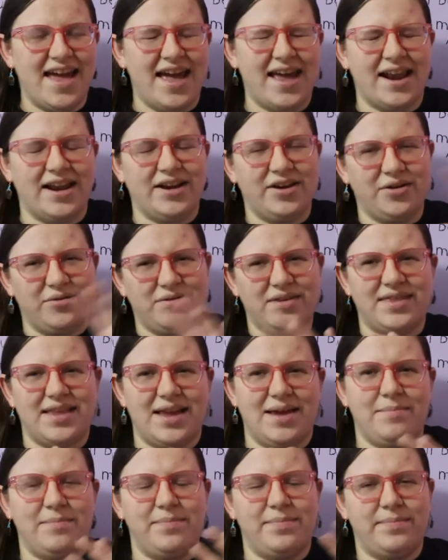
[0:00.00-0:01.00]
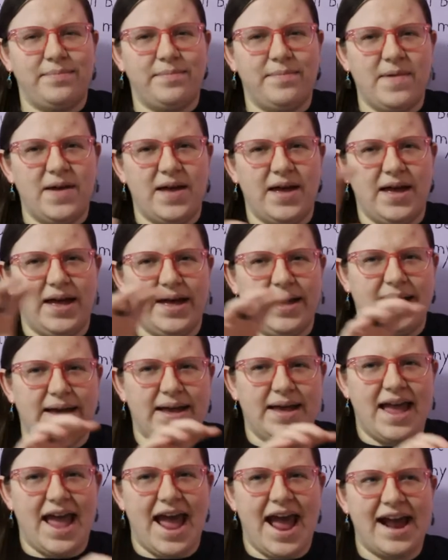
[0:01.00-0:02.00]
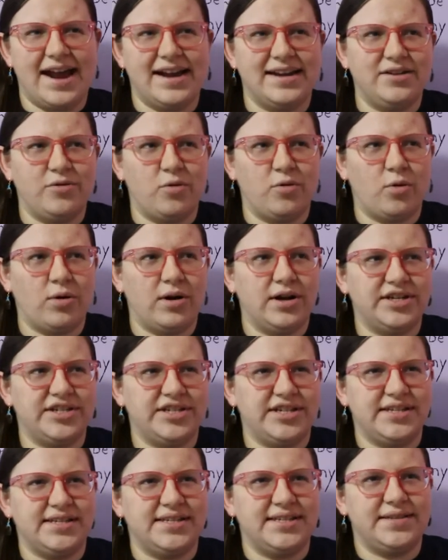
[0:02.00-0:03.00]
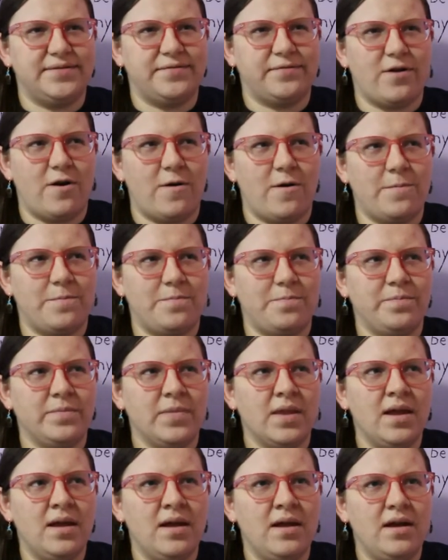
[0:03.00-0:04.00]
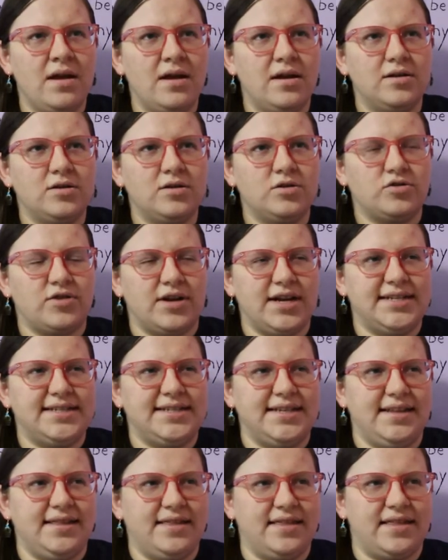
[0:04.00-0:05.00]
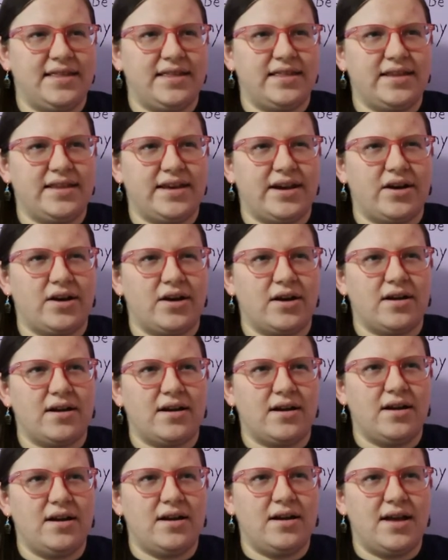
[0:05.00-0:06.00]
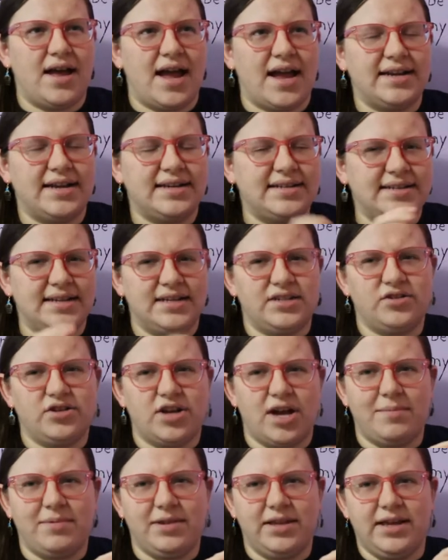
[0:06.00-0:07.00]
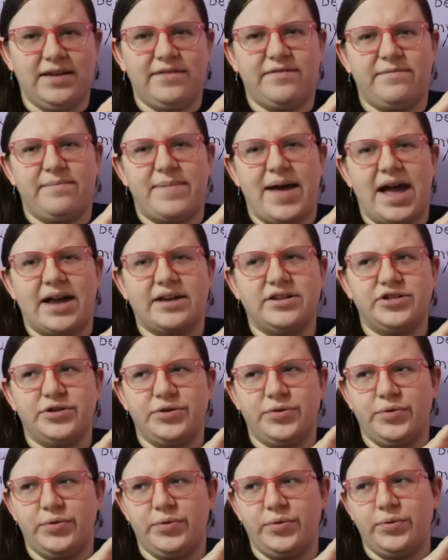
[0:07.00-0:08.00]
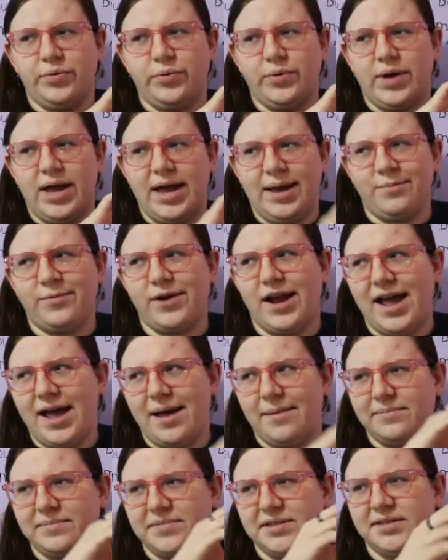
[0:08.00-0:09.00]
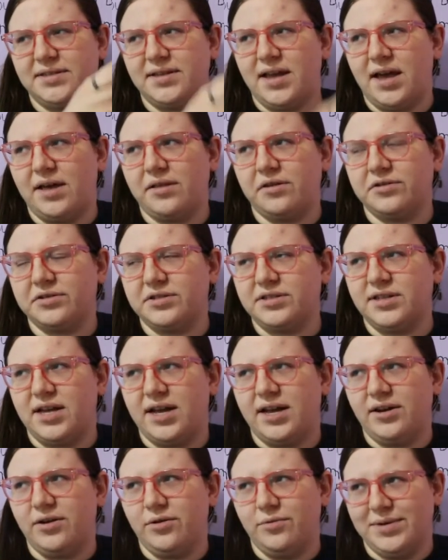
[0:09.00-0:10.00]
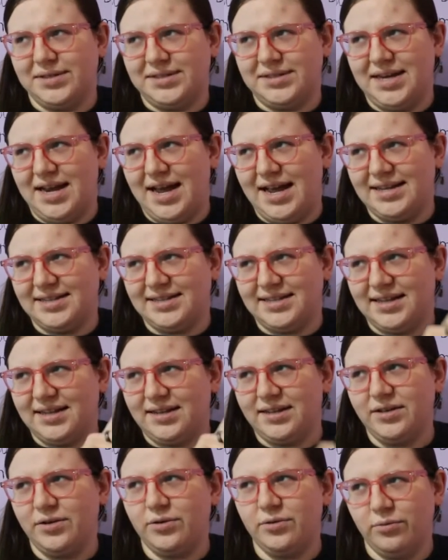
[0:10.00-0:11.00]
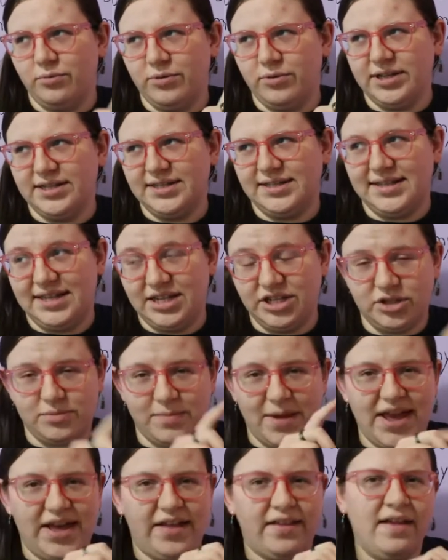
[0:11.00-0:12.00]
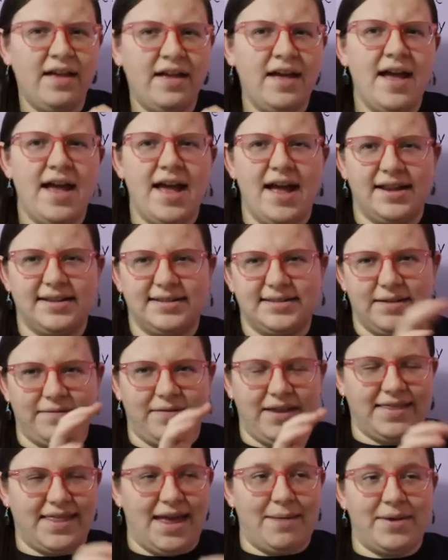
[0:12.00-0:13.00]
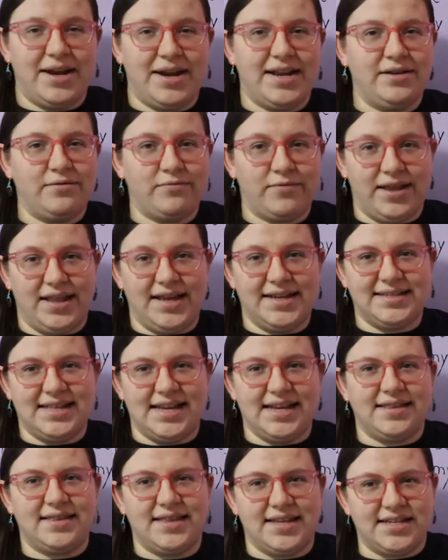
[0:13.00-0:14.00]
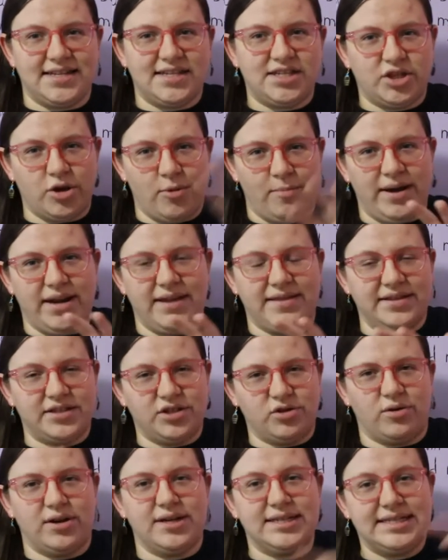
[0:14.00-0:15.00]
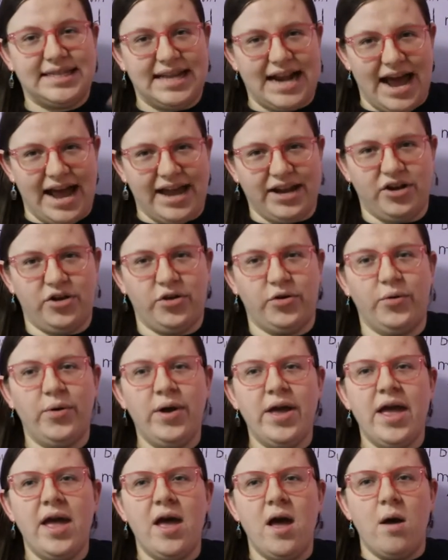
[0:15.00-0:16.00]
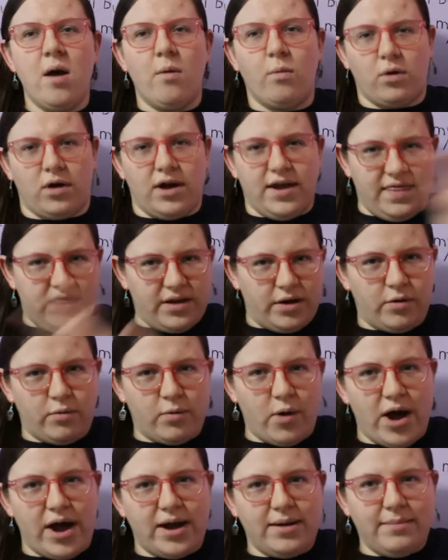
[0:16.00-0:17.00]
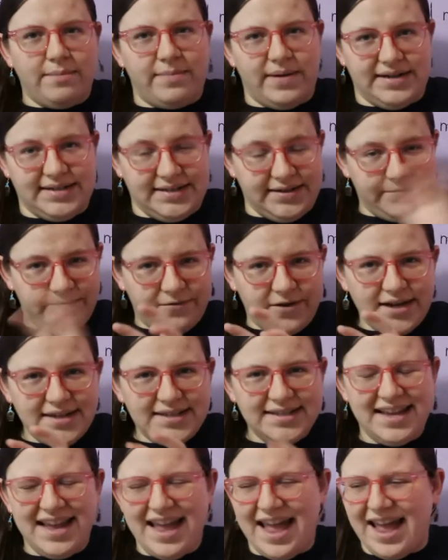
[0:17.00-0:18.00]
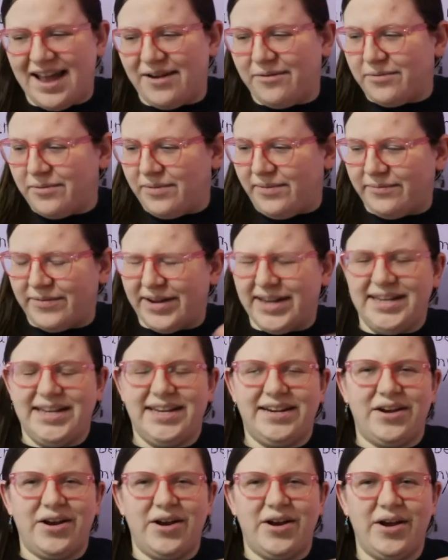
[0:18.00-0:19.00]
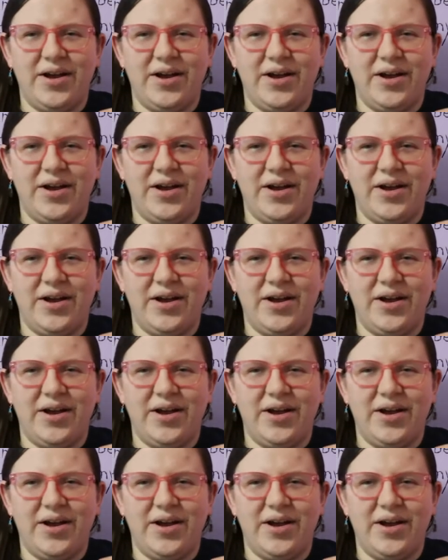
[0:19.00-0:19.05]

and I knew that they uh, had origins from tracing their ancestry, I believe, back to Abraham's other son who wasn't Isaac, who was Ishmael and stuff like that. But I didn't realize like that so many of the stories that I knew were in the Quran but different. And reading